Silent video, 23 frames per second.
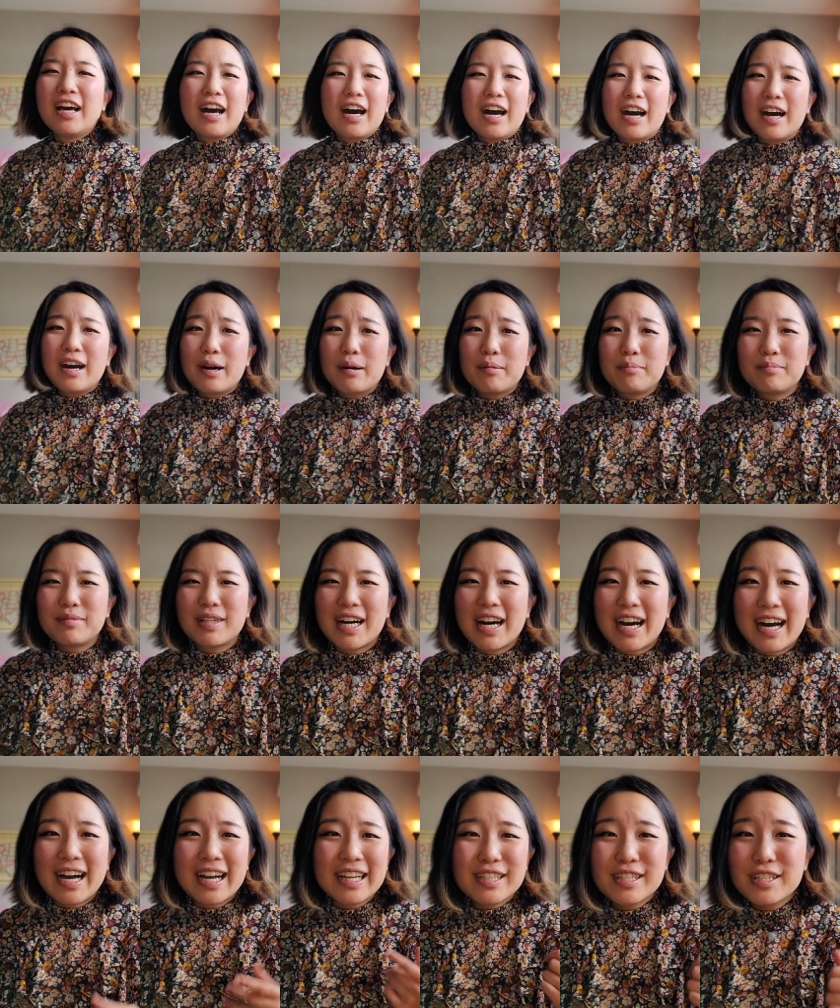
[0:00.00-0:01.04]
Um,
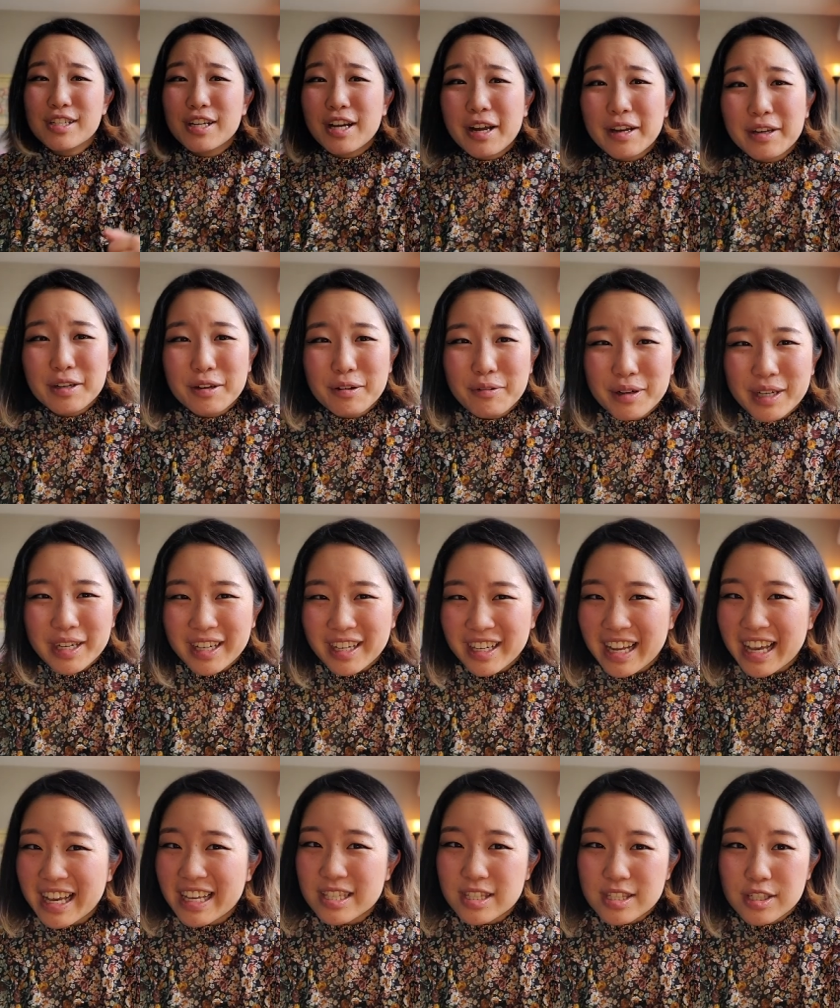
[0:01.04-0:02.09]
I did not know what an
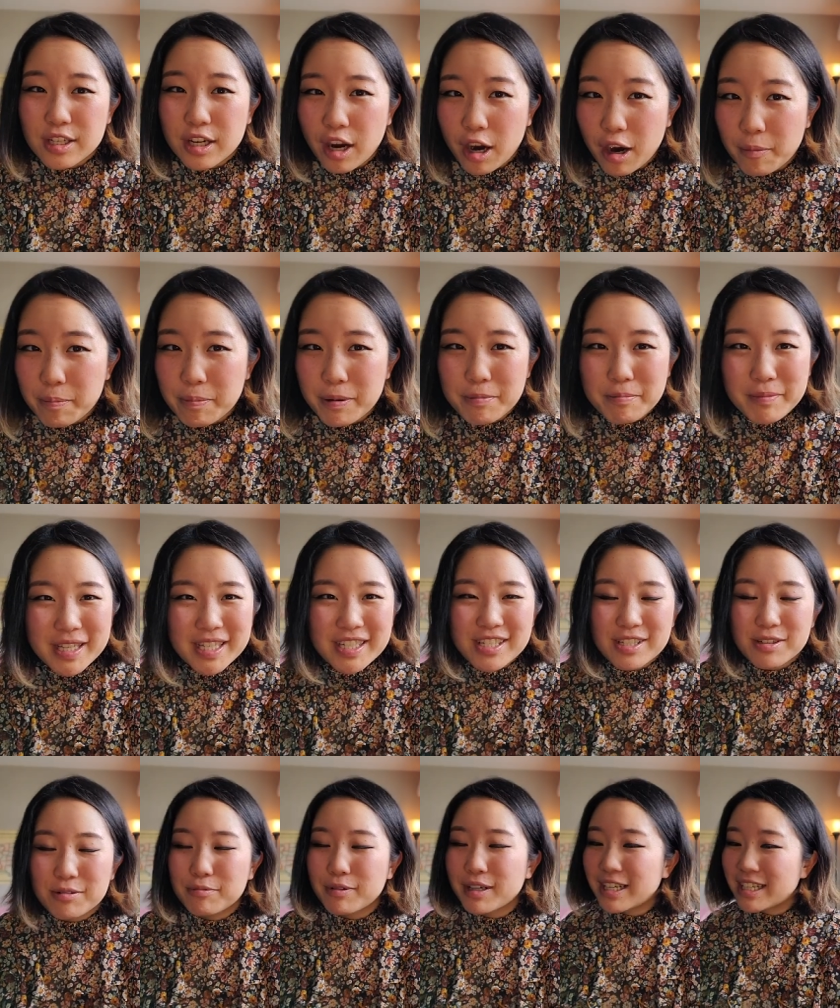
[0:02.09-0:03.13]
escarpment
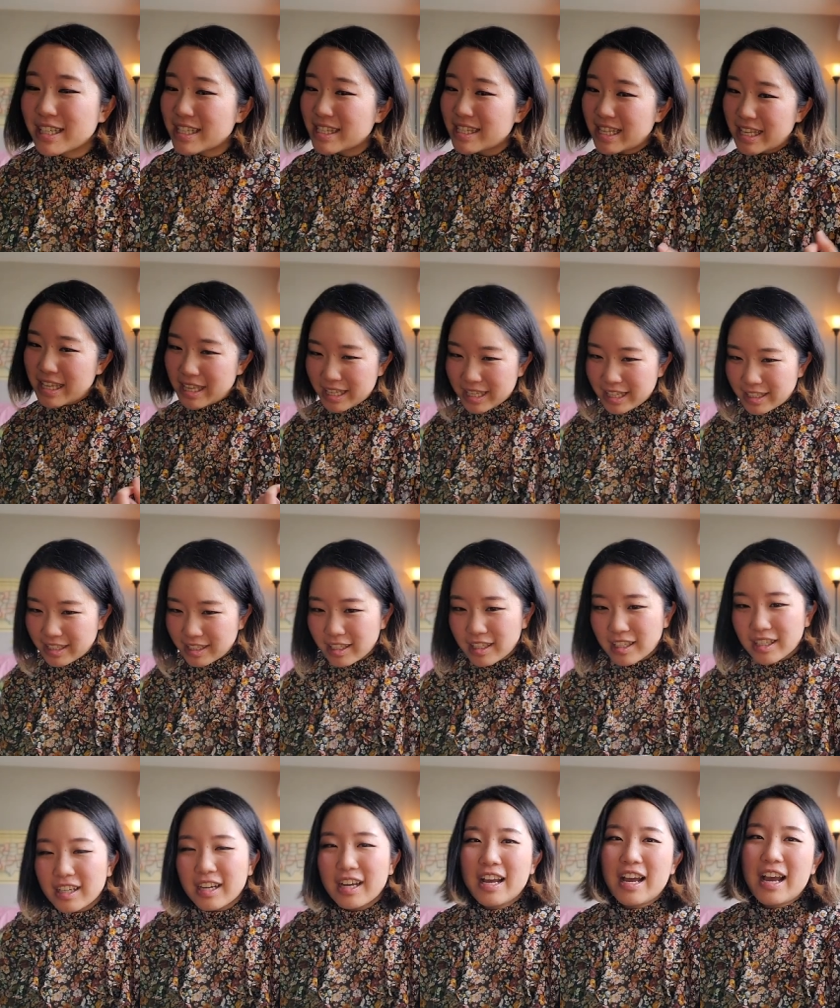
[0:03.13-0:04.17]
was
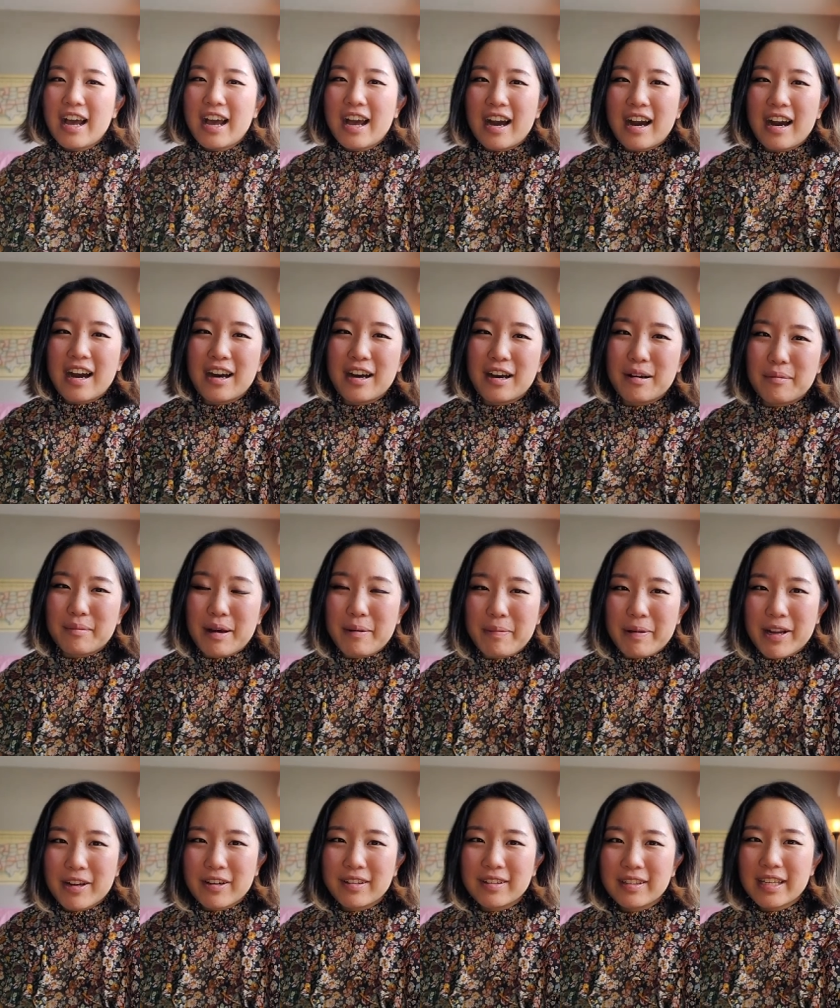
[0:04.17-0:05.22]
either. Um,
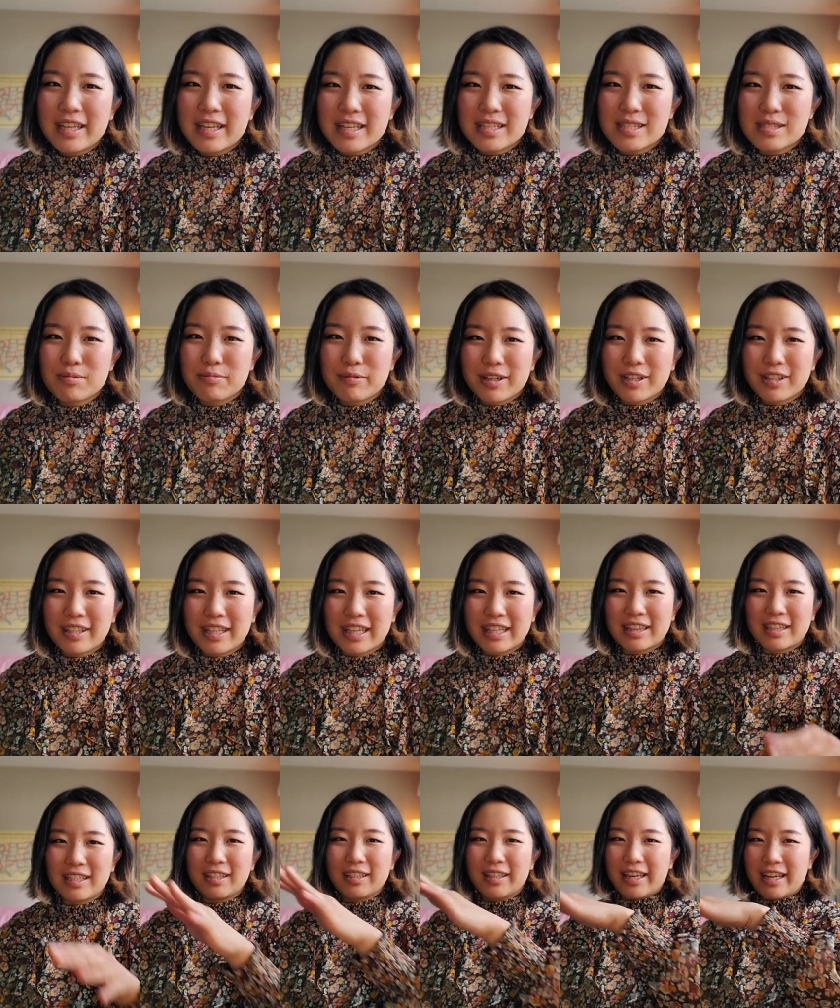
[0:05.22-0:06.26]
apparently, it's where like
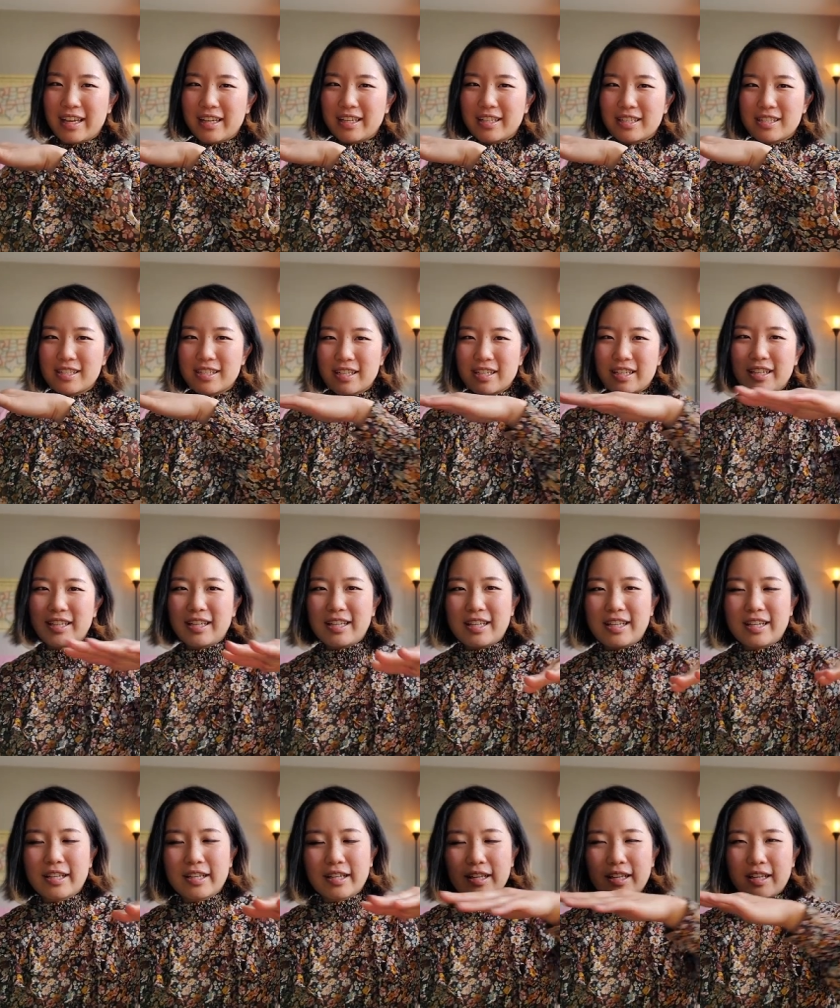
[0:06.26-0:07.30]
the land
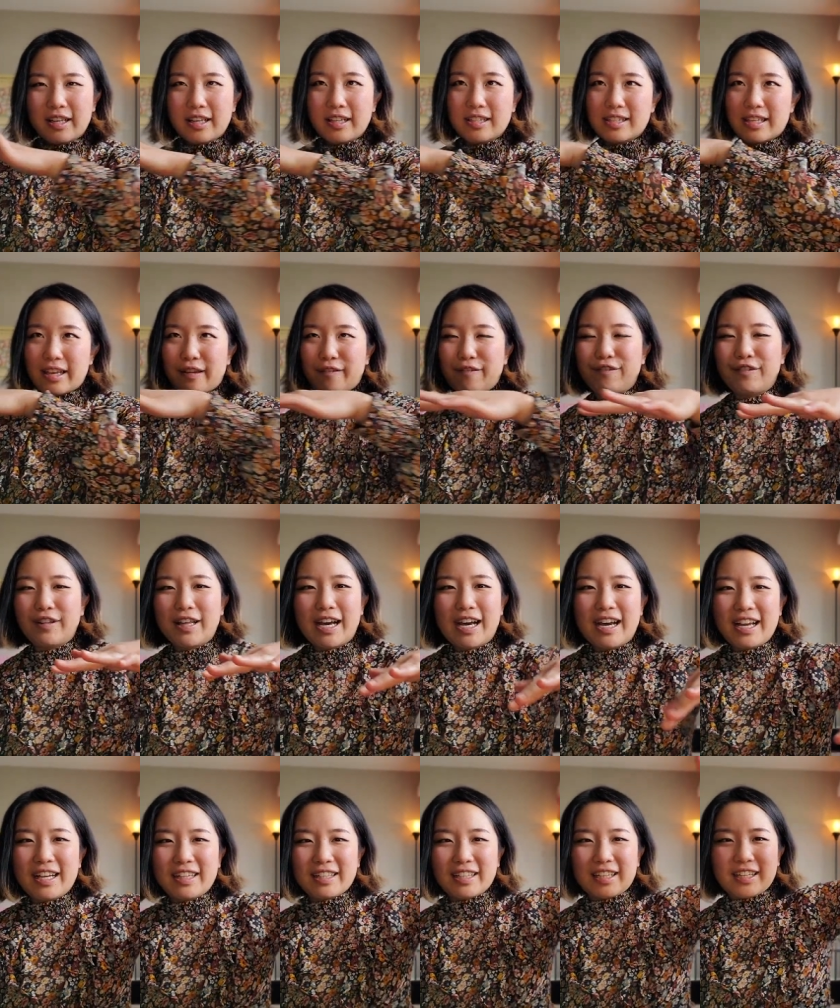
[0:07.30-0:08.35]
is like
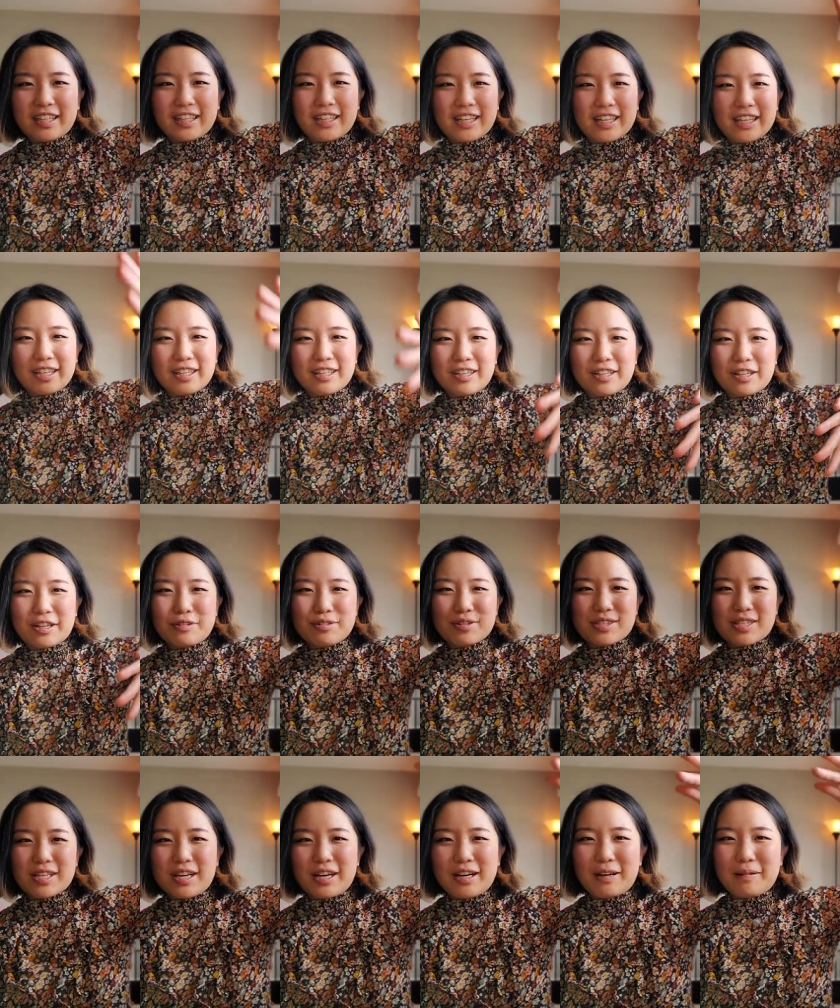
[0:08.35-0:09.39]
flat and then it like goes
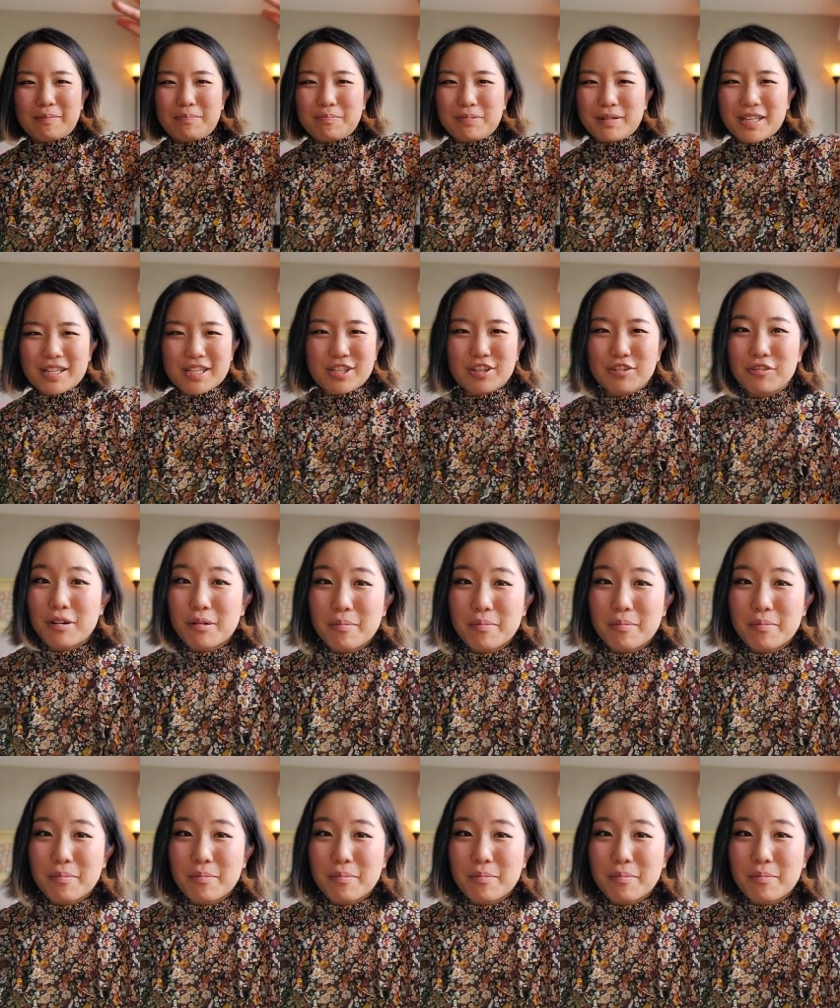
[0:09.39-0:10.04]
up into a